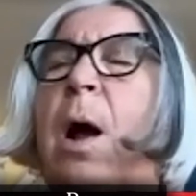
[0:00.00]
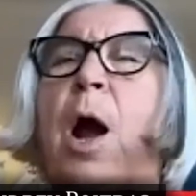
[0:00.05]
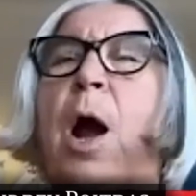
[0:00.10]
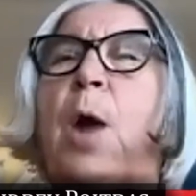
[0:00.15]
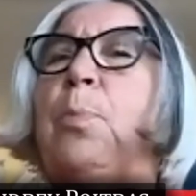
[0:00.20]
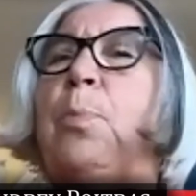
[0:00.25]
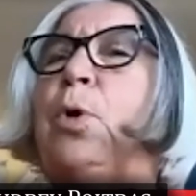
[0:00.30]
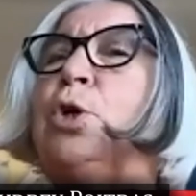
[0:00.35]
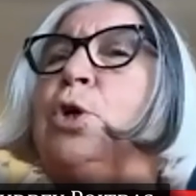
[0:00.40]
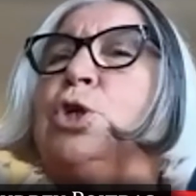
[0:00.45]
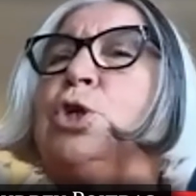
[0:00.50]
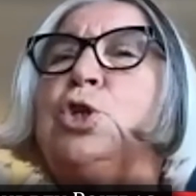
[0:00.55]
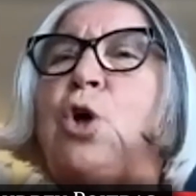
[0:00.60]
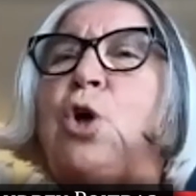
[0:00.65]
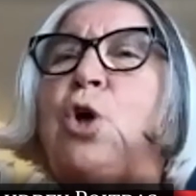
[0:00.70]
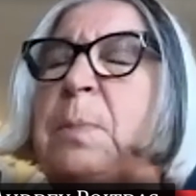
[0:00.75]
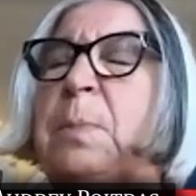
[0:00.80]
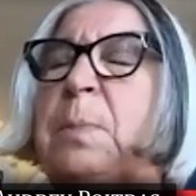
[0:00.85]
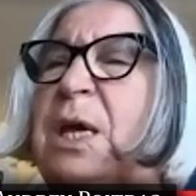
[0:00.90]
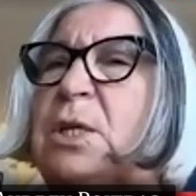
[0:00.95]
push on
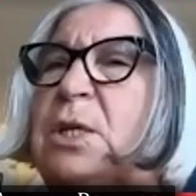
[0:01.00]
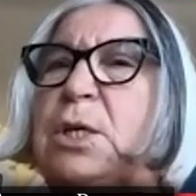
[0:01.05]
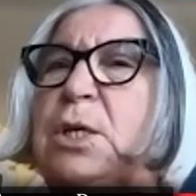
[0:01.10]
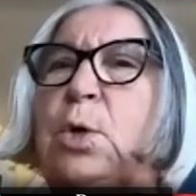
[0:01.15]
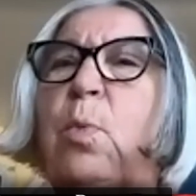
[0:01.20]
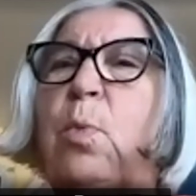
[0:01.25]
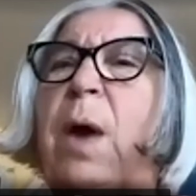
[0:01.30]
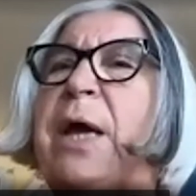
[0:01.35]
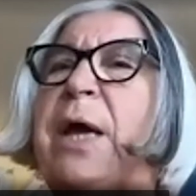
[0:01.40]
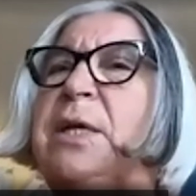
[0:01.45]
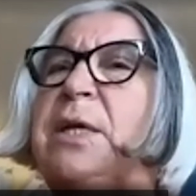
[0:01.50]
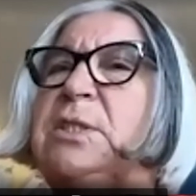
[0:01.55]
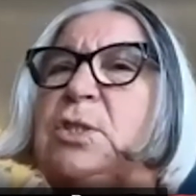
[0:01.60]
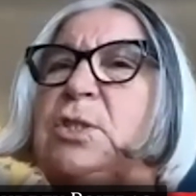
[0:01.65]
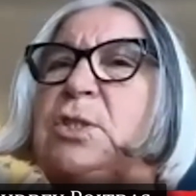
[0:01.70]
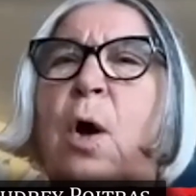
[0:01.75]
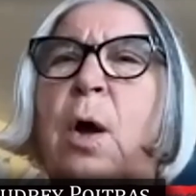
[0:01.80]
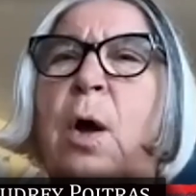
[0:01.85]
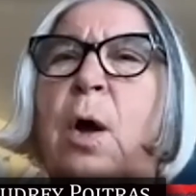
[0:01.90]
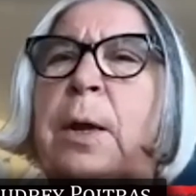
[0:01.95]
Métis rights,
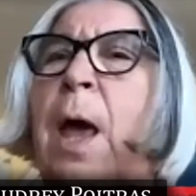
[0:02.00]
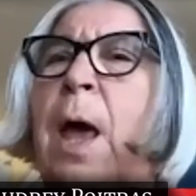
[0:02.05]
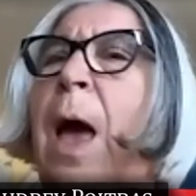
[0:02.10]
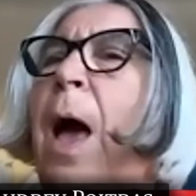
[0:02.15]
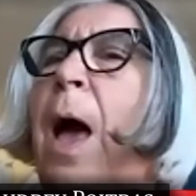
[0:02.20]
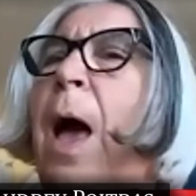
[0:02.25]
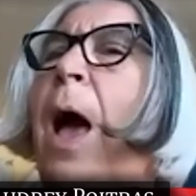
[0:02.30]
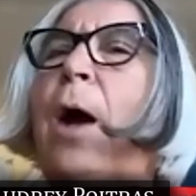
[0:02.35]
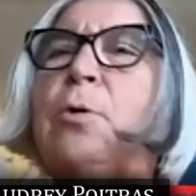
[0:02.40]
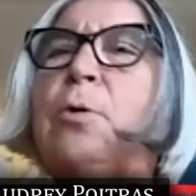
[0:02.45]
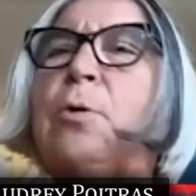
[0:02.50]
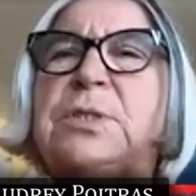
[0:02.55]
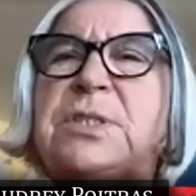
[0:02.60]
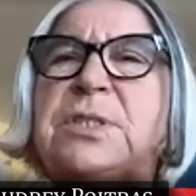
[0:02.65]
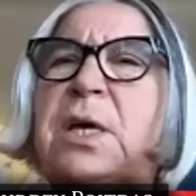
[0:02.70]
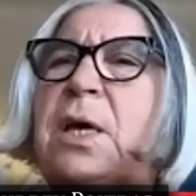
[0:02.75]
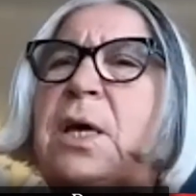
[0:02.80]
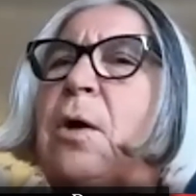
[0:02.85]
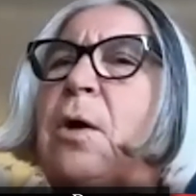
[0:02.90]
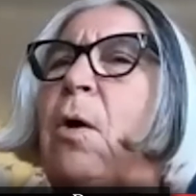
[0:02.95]
on
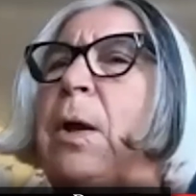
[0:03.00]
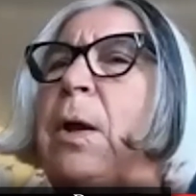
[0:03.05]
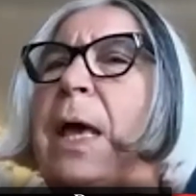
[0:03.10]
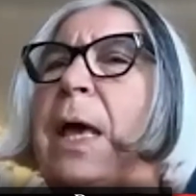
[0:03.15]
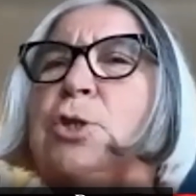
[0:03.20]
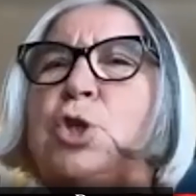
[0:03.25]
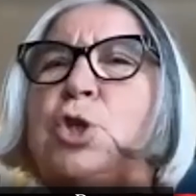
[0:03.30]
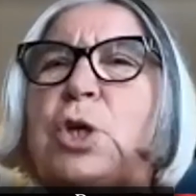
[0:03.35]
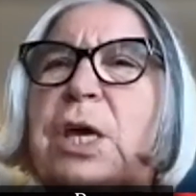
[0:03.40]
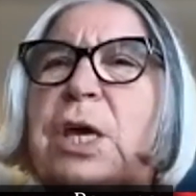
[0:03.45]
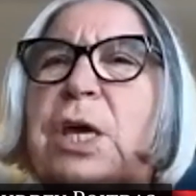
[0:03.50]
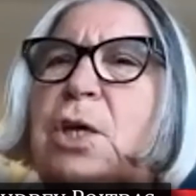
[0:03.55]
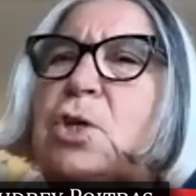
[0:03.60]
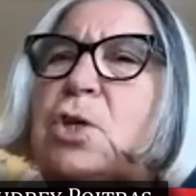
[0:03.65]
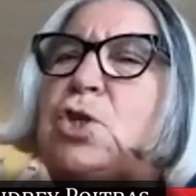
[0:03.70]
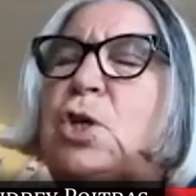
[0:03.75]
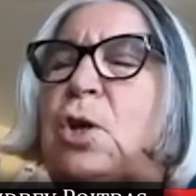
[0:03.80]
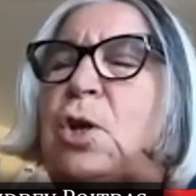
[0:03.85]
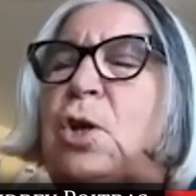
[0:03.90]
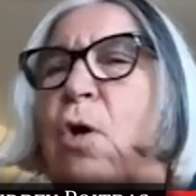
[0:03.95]
housing, on
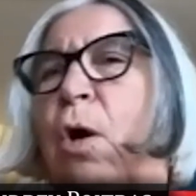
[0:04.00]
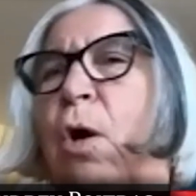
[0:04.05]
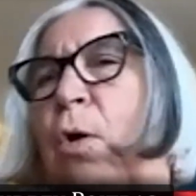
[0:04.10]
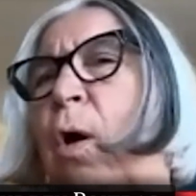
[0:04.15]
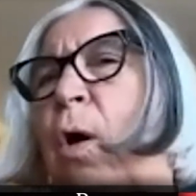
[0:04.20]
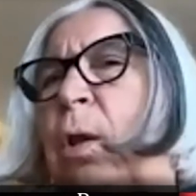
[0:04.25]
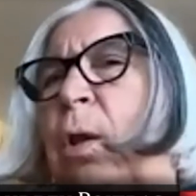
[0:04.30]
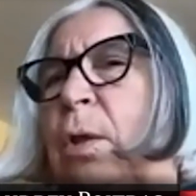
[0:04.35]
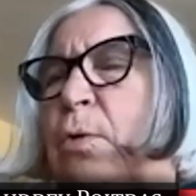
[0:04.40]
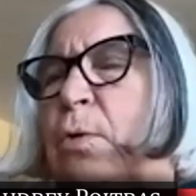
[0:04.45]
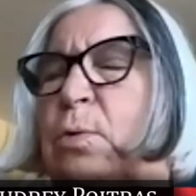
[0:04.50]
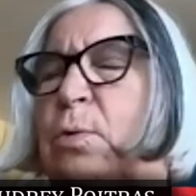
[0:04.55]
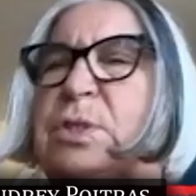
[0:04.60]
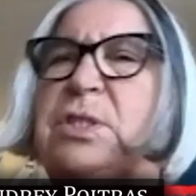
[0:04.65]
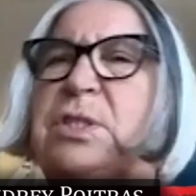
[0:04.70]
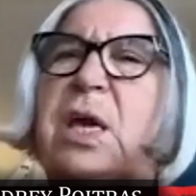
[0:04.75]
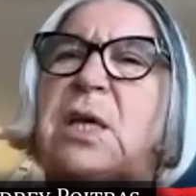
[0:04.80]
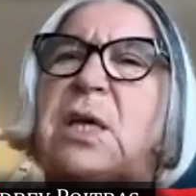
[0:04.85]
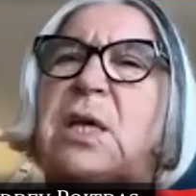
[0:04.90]
education, on all of those things.